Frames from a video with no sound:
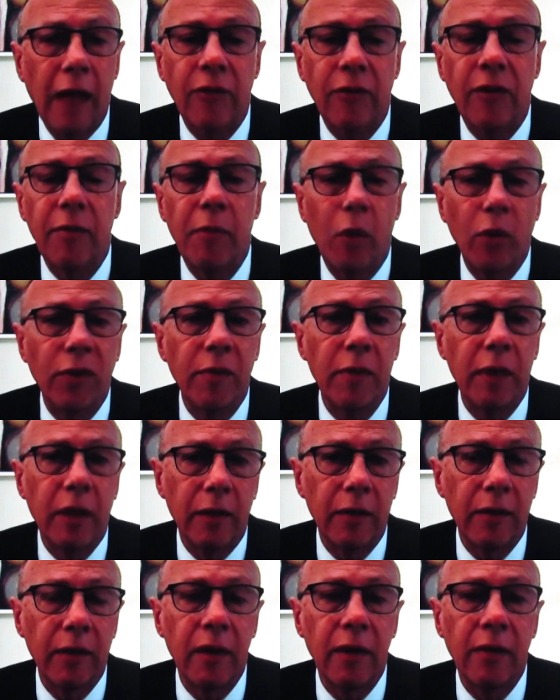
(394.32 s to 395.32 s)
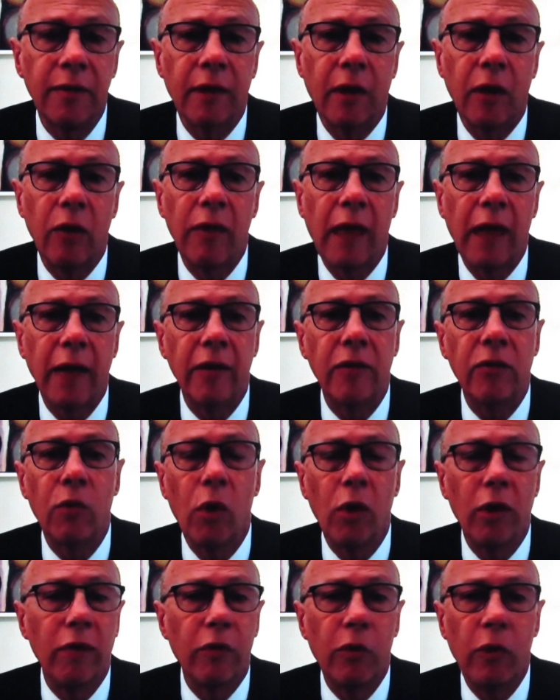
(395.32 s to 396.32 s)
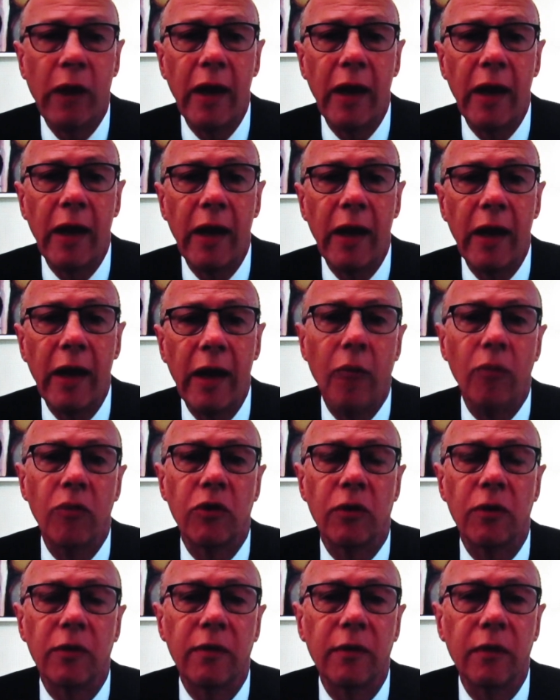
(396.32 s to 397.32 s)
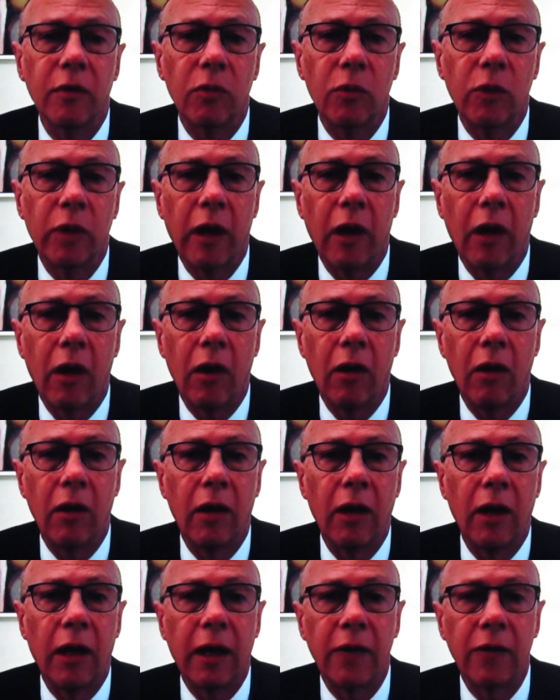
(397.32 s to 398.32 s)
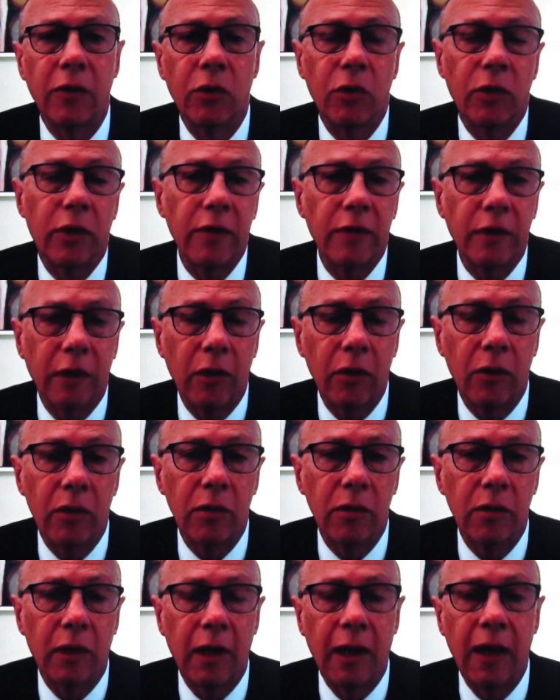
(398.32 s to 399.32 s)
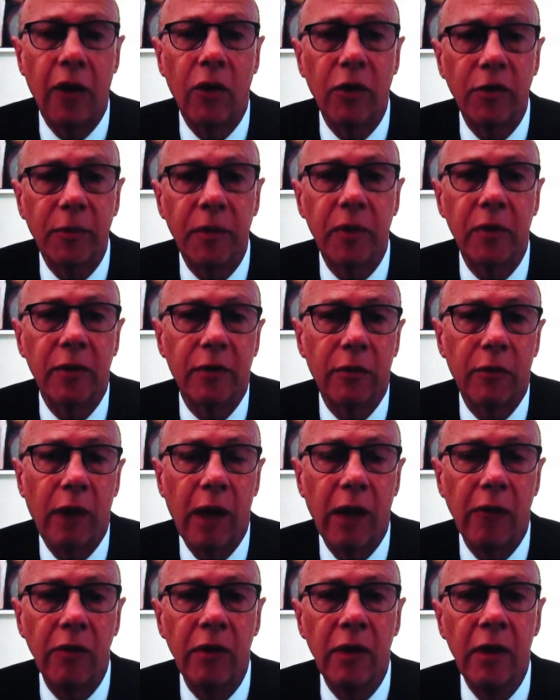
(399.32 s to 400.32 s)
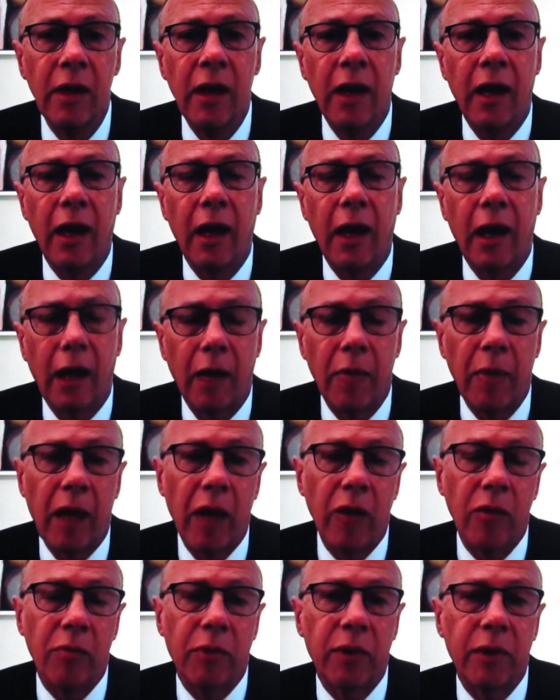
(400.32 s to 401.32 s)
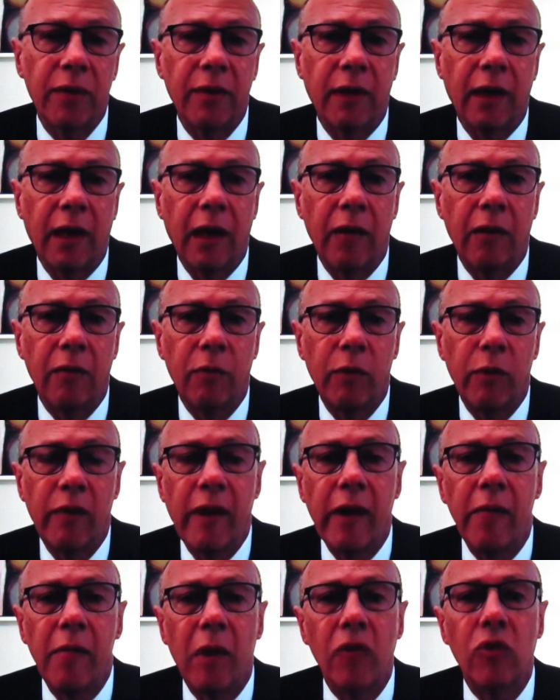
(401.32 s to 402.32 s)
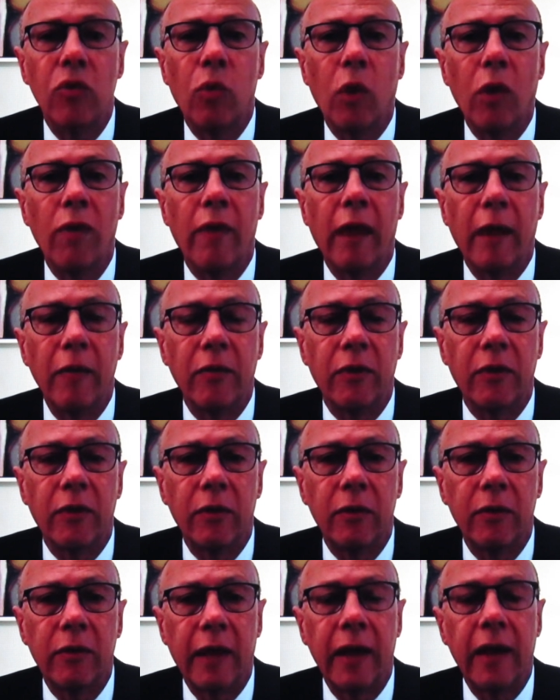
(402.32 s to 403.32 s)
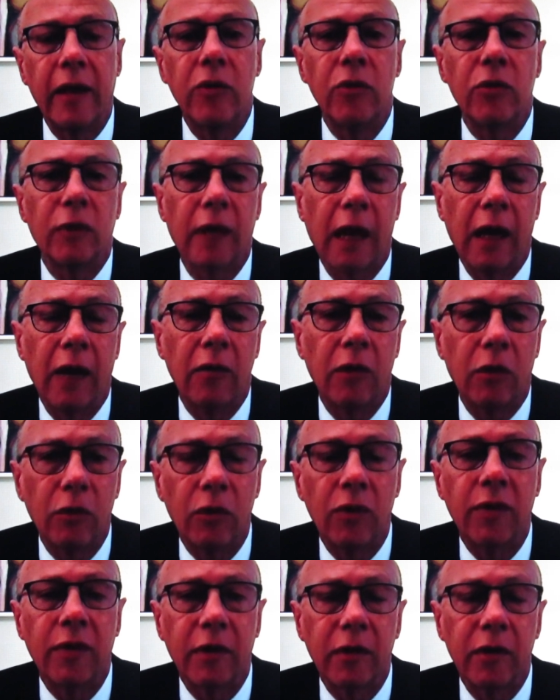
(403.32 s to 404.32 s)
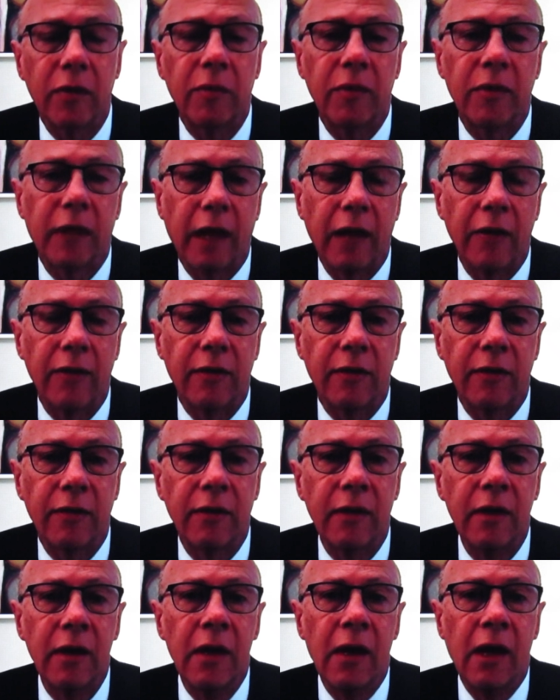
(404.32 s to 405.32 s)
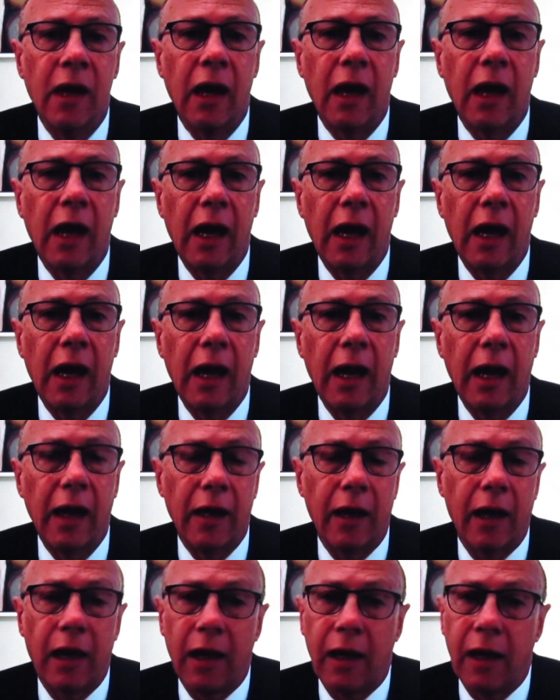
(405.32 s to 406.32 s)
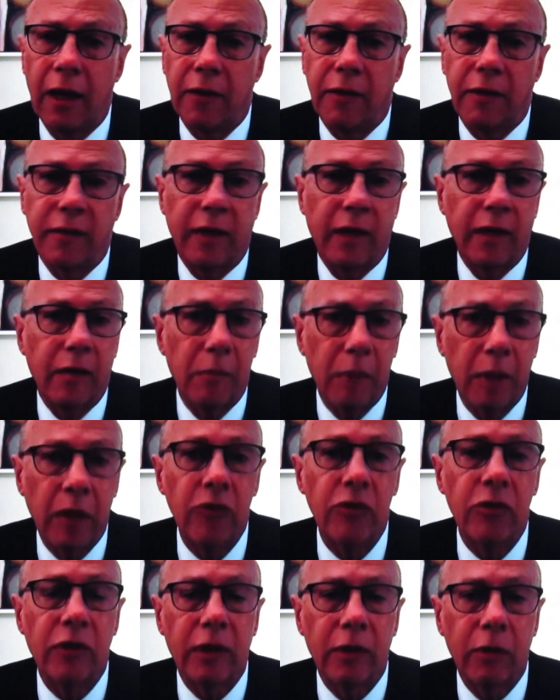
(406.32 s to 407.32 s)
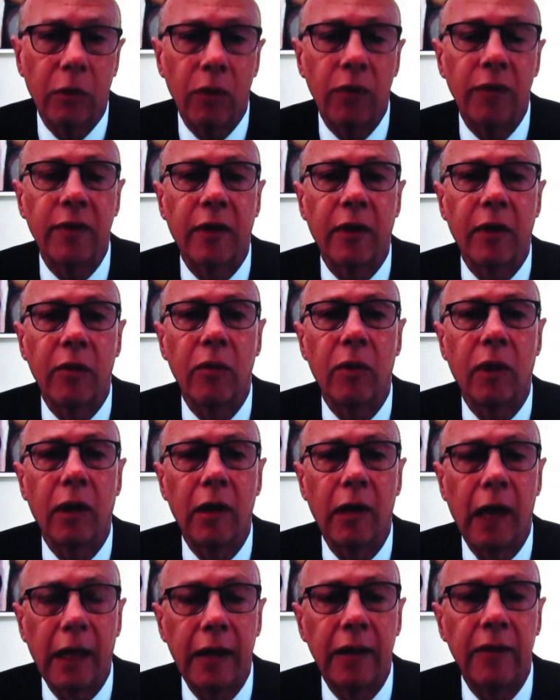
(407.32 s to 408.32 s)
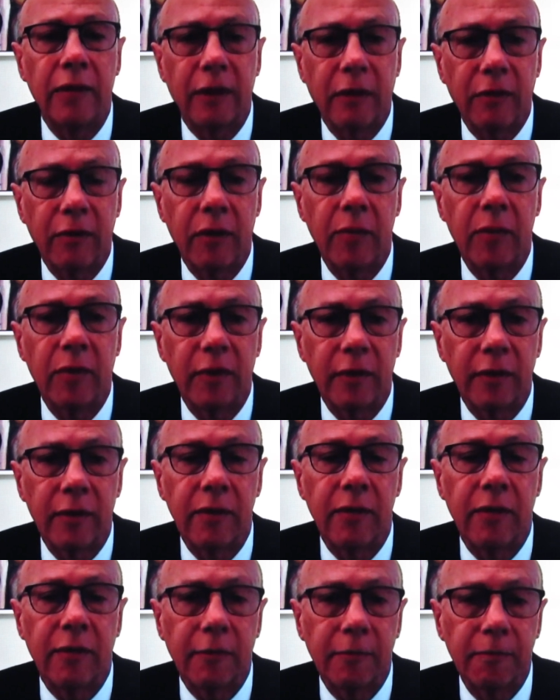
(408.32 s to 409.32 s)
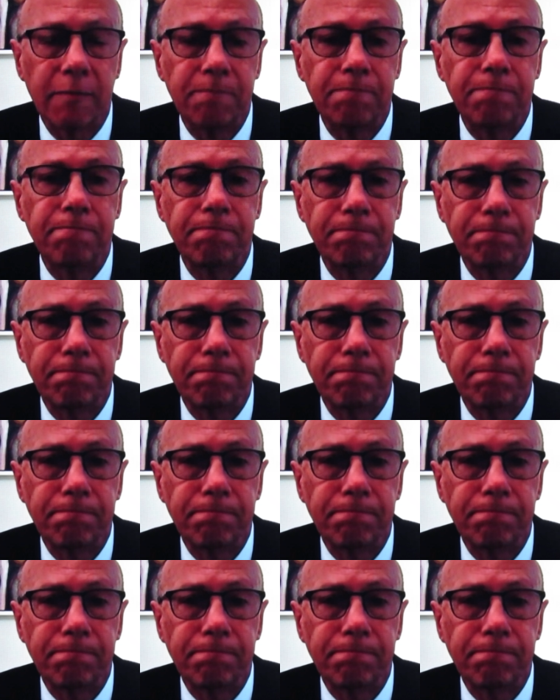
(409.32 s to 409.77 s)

That's a possibility. So that is one of a range of options that we are talking to local hospitals around about. But we very much want them to take into account local circumstances. As I say, the military are also likely to give some assistance.